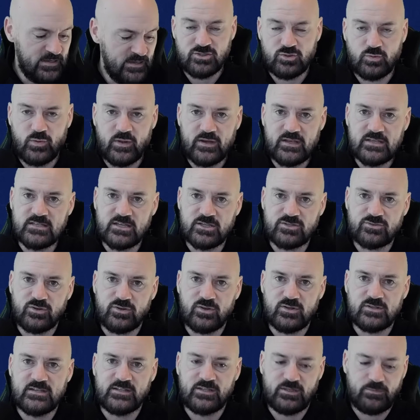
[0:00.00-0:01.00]

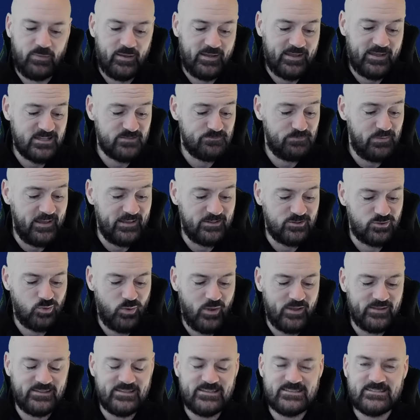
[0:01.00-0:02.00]
26-year-old centre-back has played
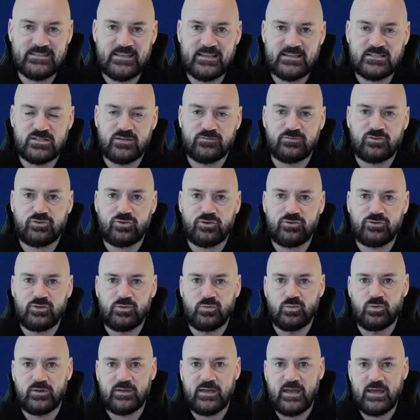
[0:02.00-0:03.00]
26 of the
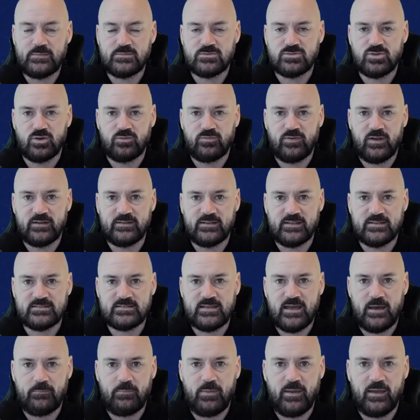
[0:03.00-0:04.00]
31 games so far this
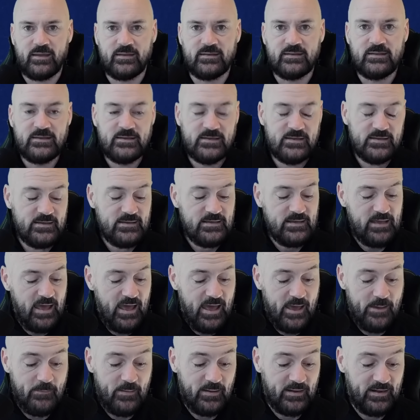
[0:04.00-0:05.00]
campaign,
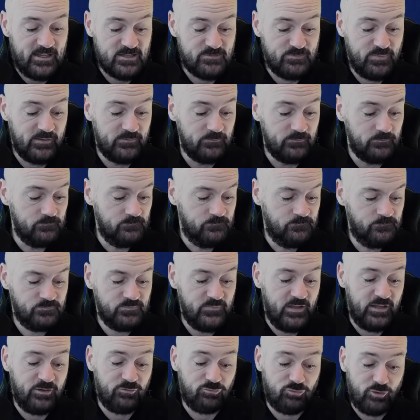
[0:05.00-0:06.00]
and has been
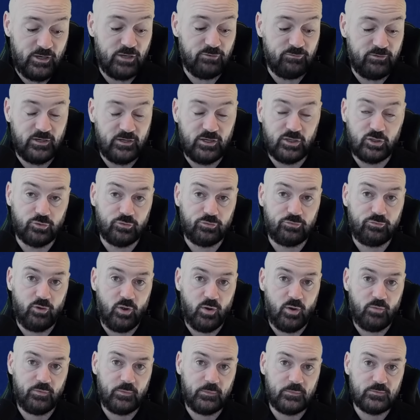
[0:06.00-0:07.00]
in really good
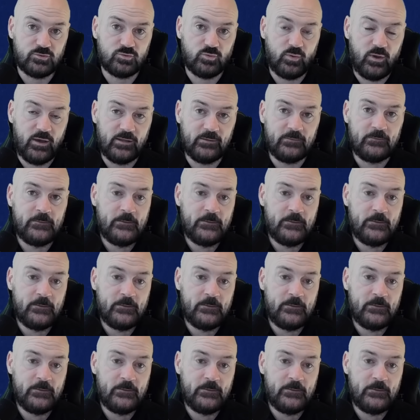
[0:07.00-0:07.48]
form for them as well.